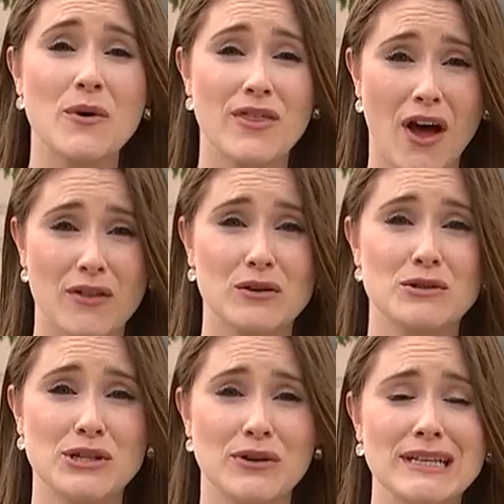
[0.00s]
with other
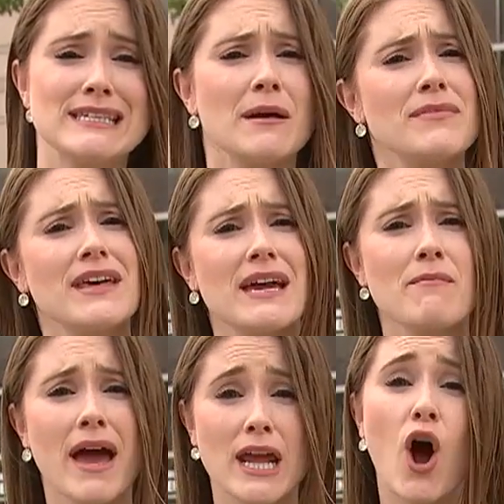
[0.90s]
students something
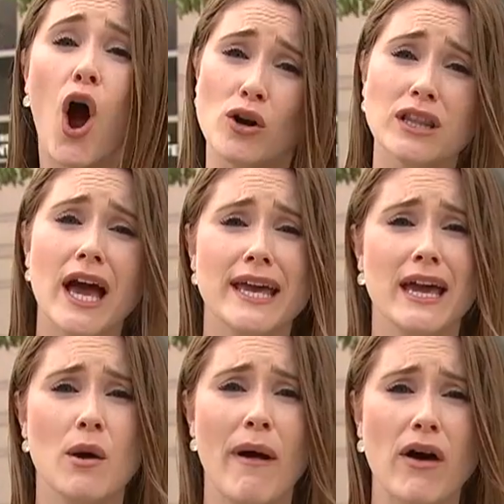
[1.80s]
many are
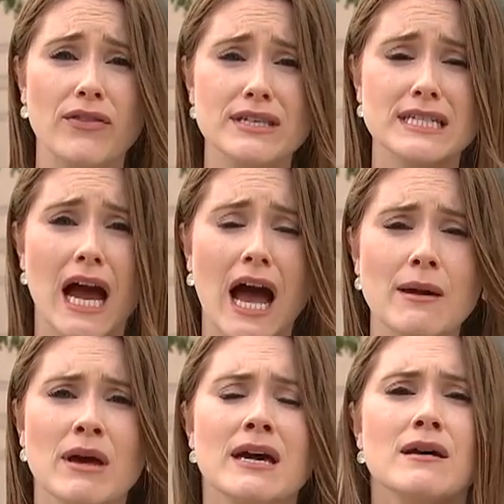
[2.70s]
liking about this
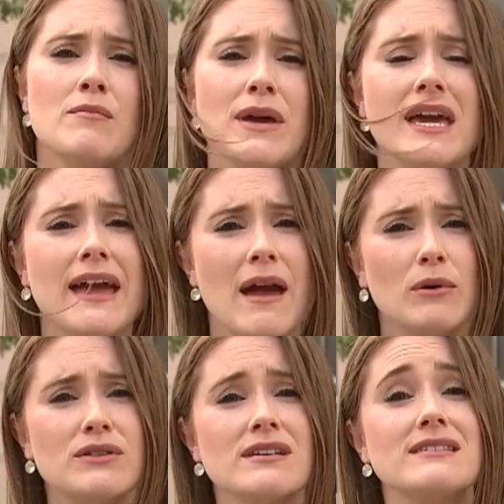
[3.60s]
time being
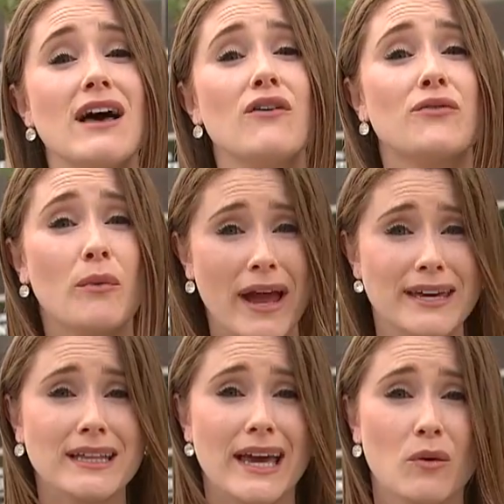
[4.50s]
able to self
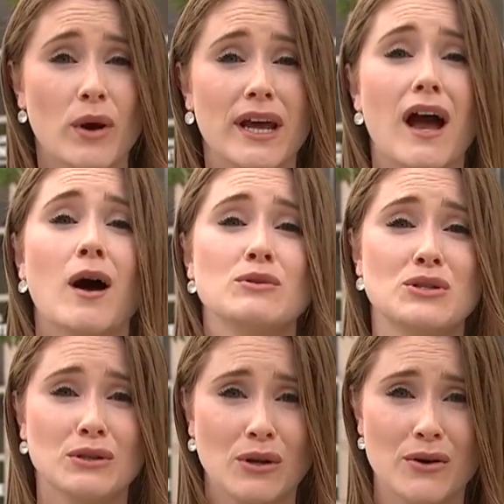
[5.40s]
regulate when it comes
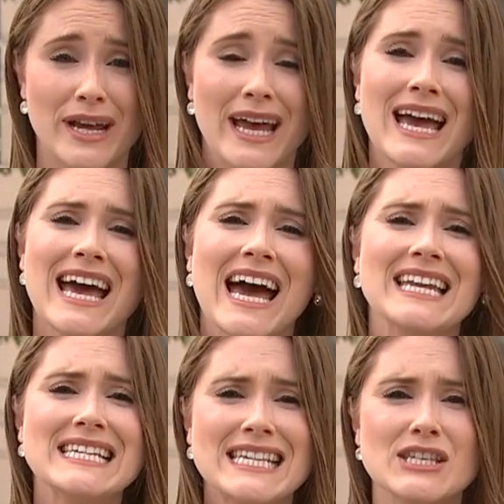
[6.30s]
to learning. And
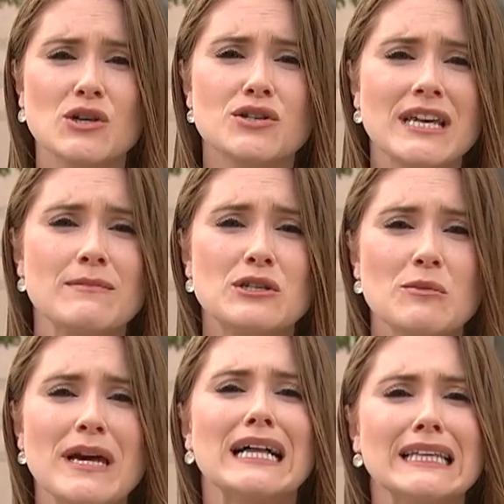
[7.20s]
he says there seems to
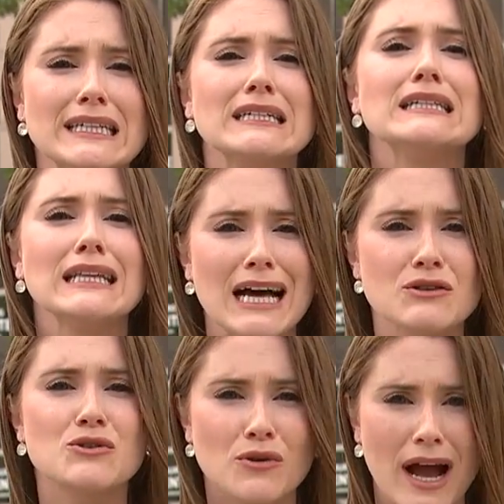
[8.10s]
be a little less
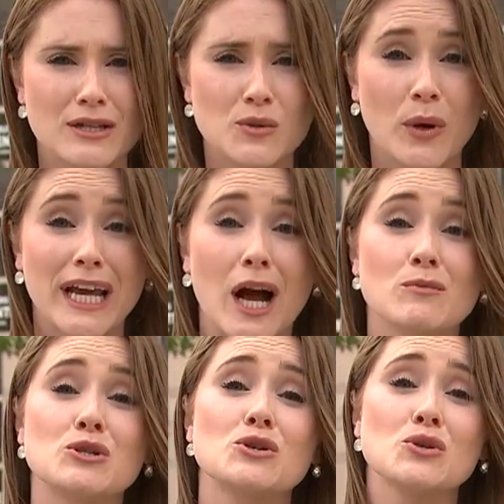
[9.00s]
stress when it
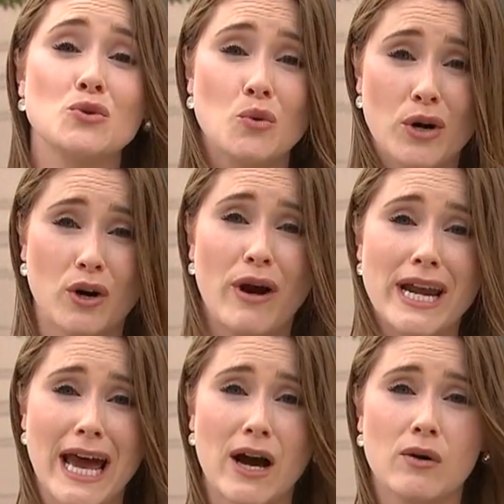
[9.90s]
comes to schoolwork
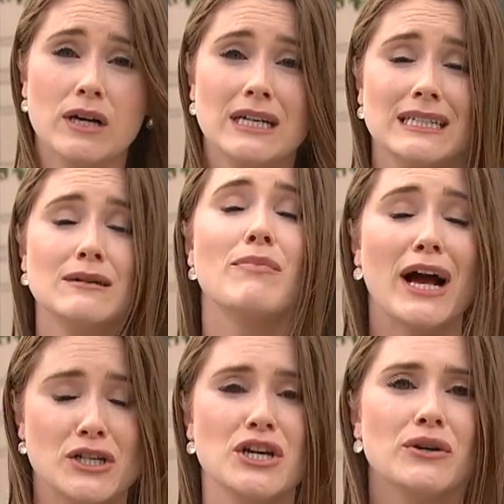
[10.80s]
right now.
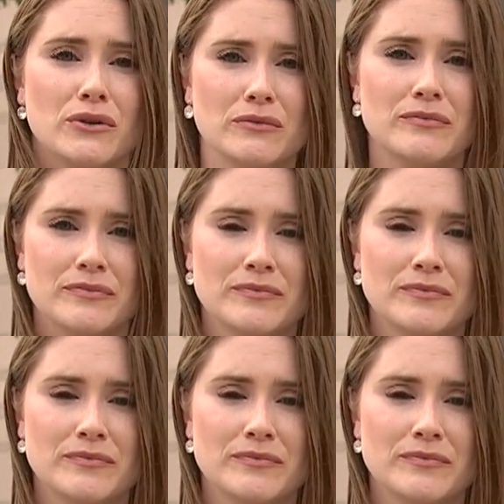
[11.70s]
Back to you.